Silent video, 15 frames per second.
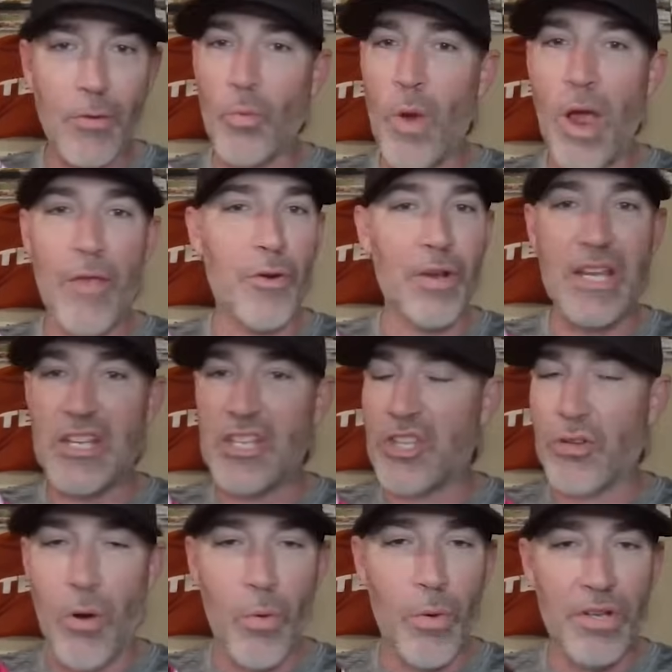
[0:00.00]
whether he's
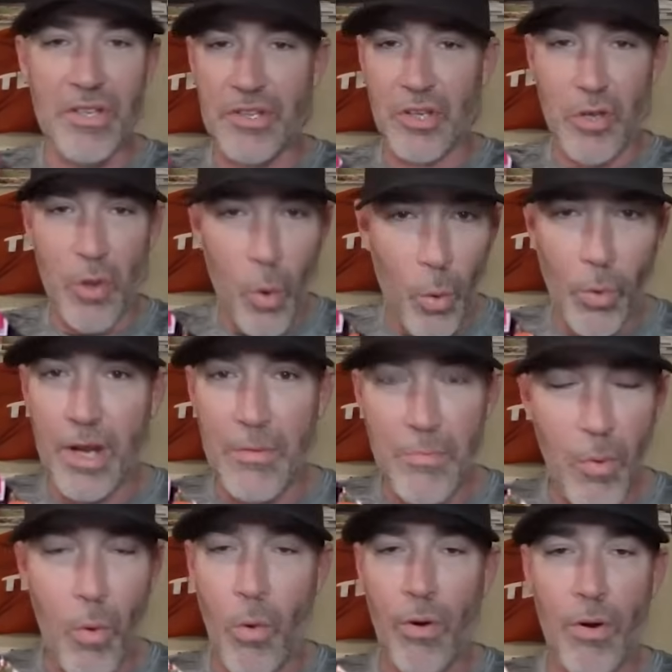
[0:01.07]
throwing to DeCorian
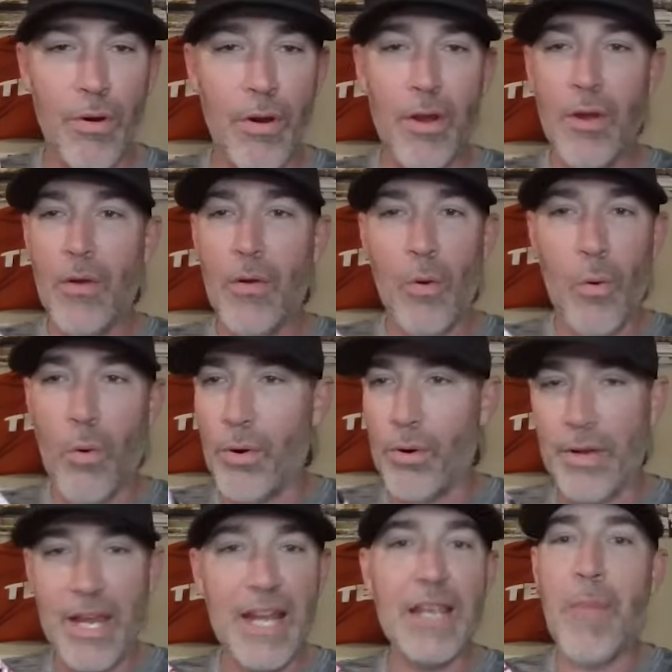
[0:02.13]
Moore
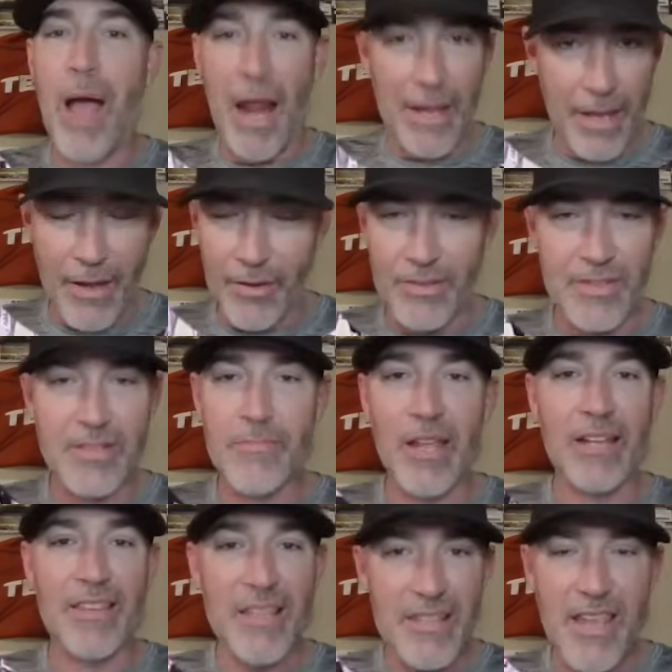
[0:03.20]
or anybody else.
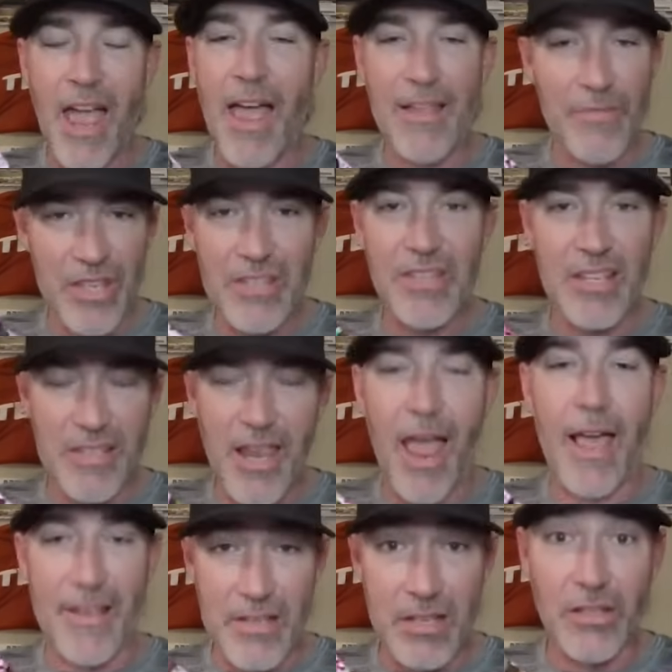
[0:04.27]
Like this guy
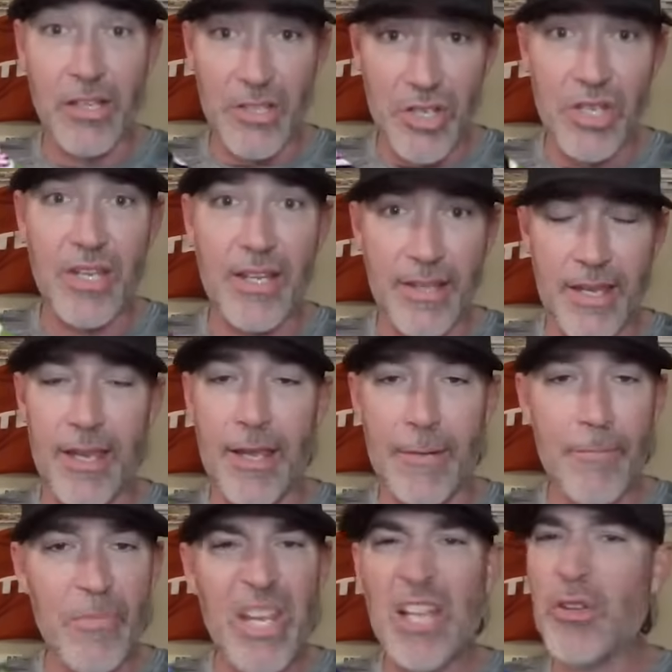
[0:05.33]
is a legit
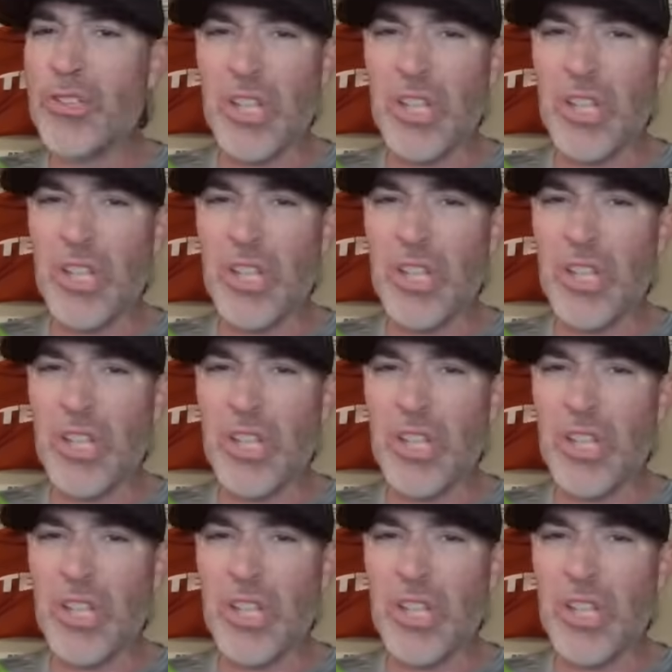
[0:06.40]
kid. He looked